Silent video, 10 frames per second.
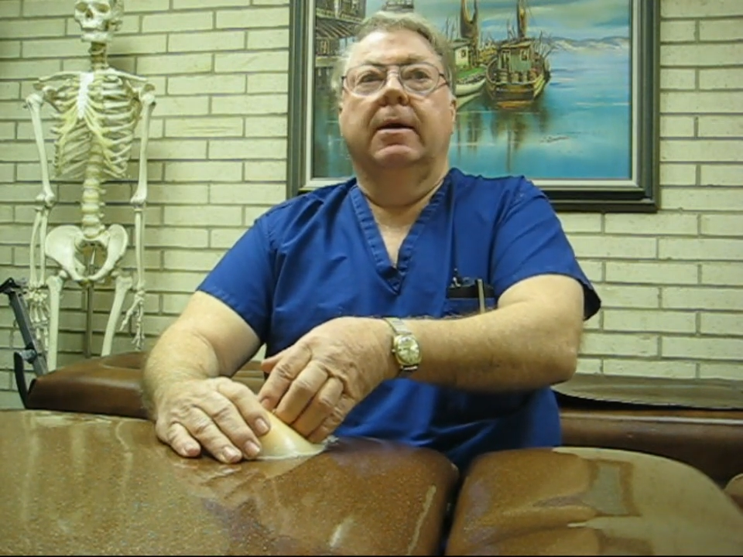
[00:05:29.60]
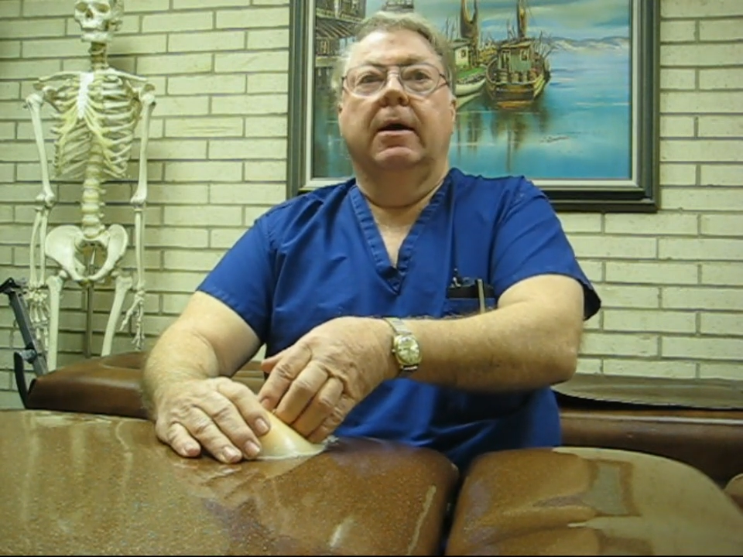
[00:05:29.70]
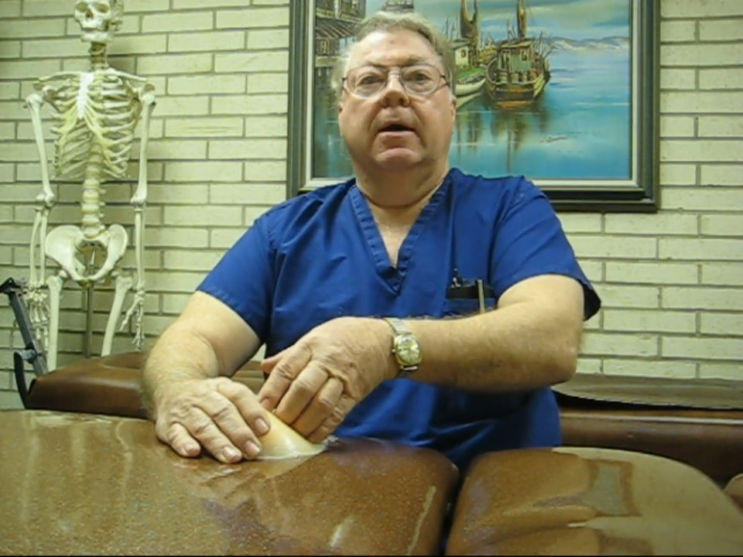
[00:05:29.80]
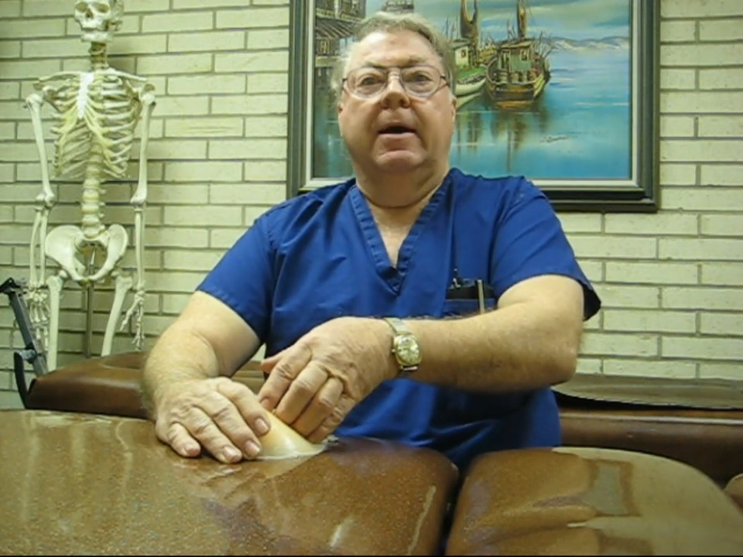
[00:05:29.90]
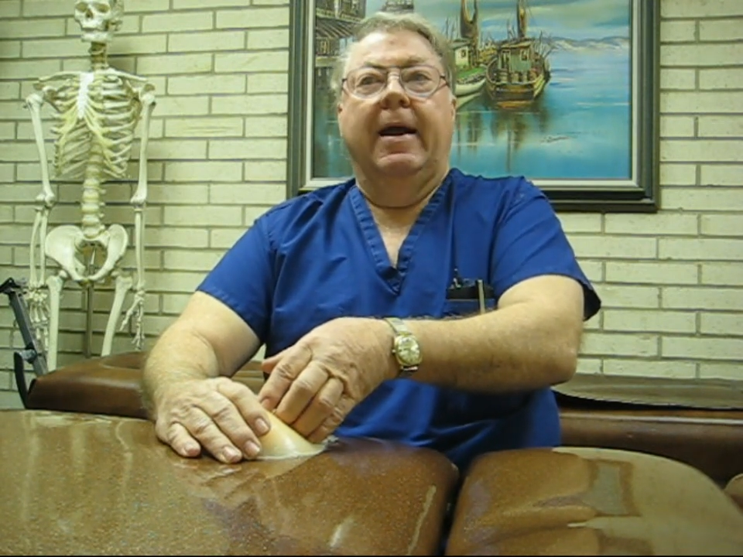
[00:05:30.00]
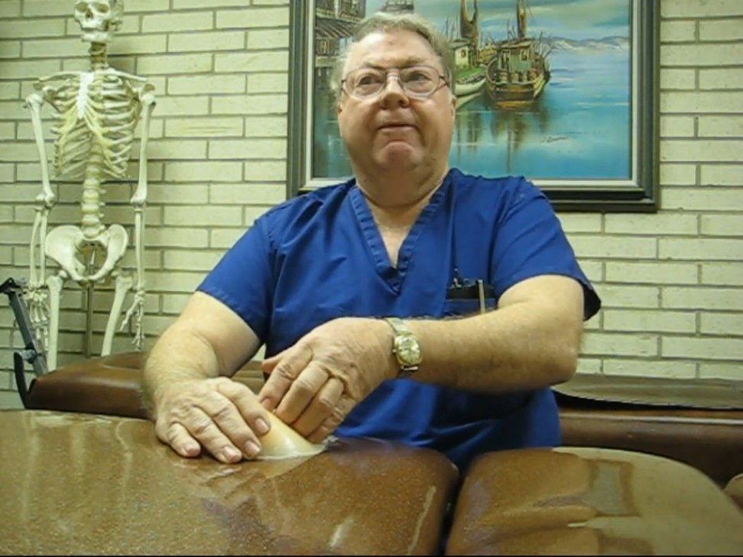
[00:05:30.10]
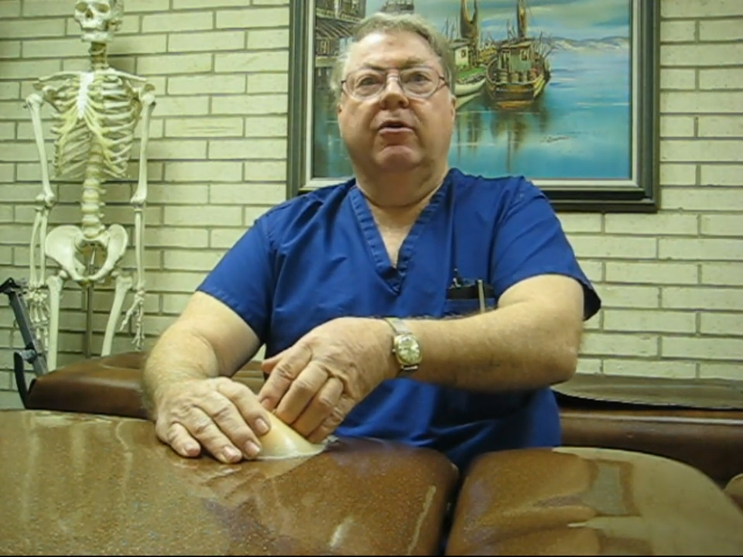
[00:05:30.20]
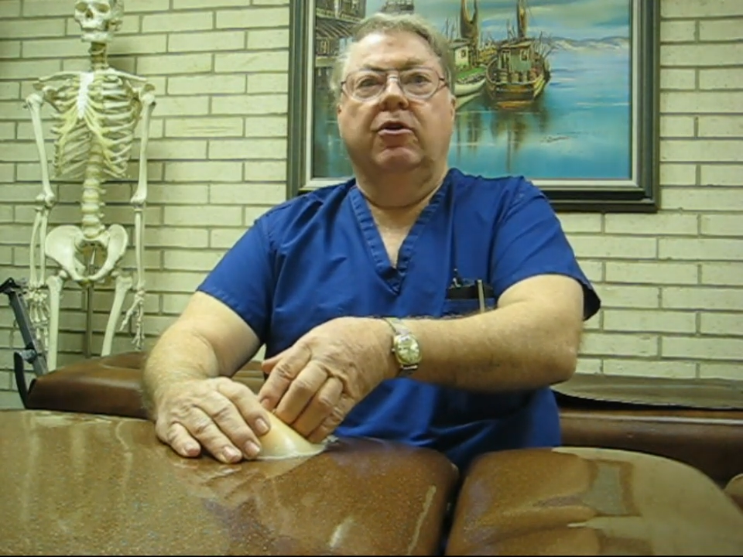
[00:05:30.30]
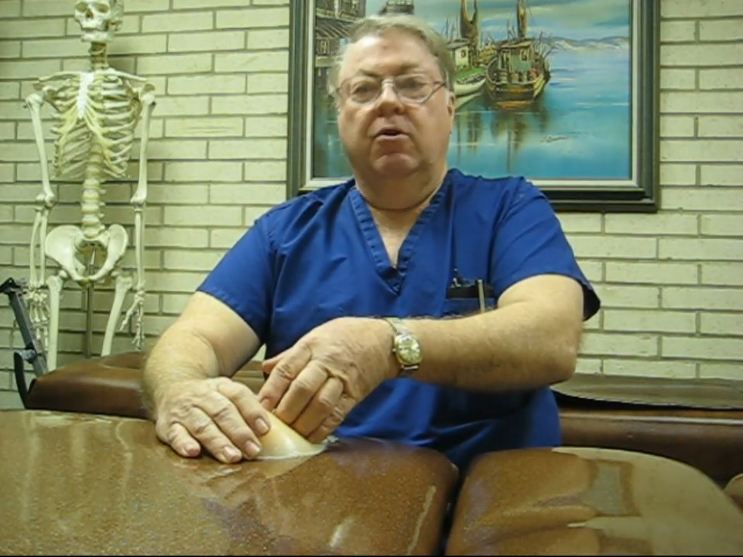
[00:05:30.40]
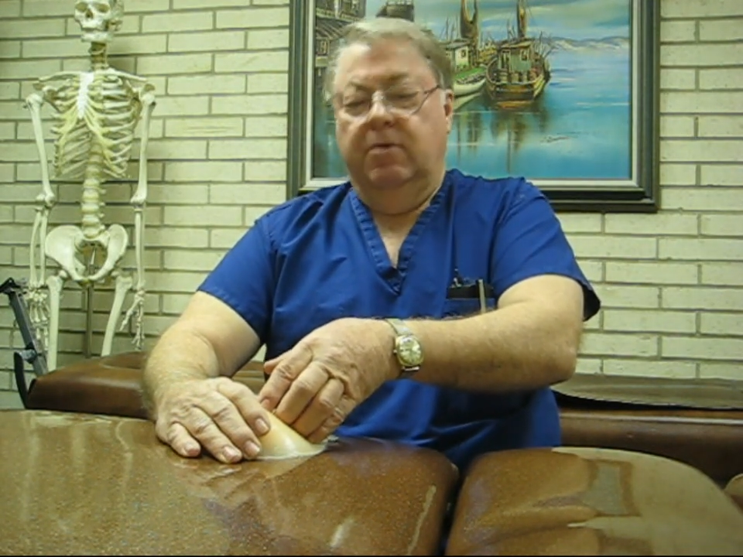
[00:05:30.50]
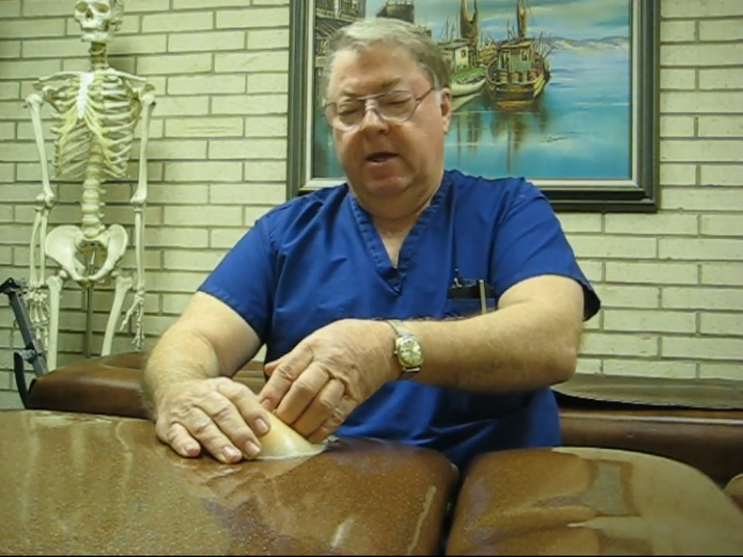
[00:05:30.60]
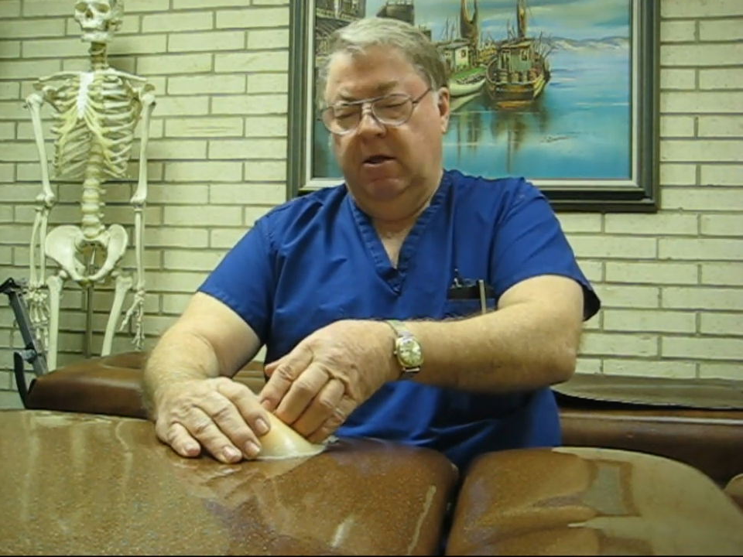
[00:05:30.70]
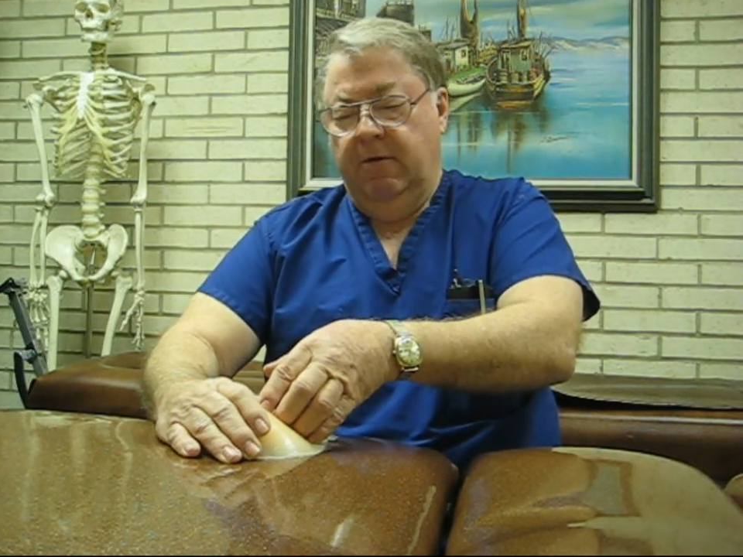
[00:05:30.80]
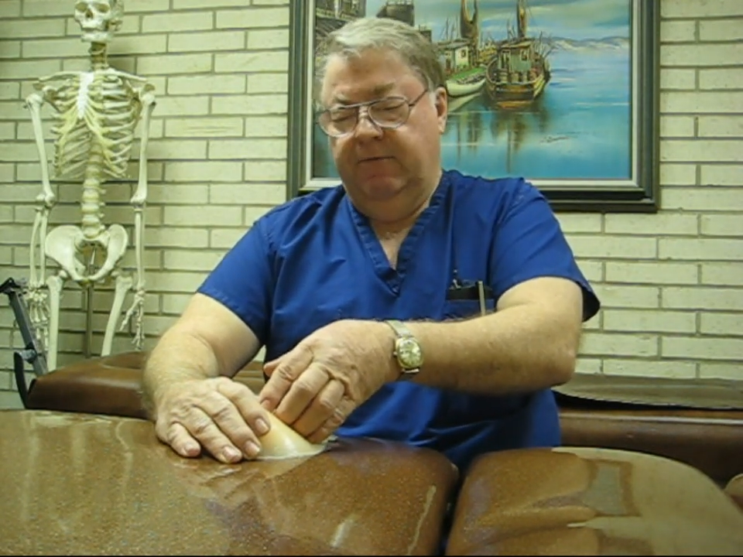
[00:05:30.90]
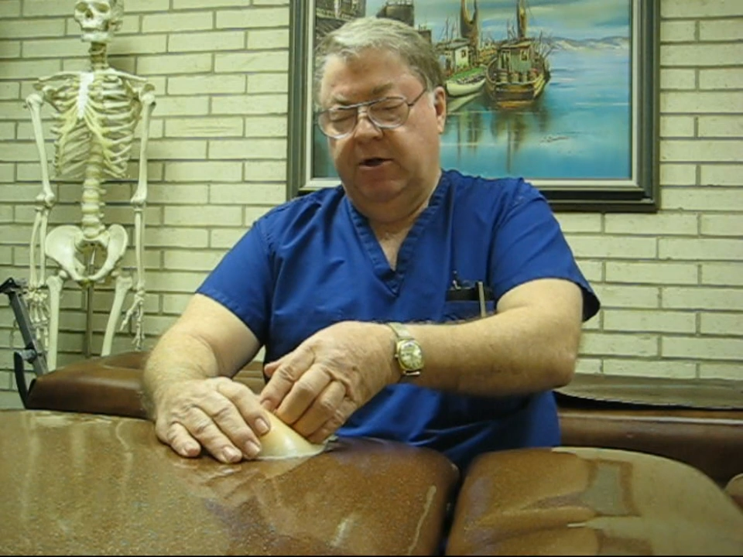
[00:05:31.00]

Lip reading: After you think you've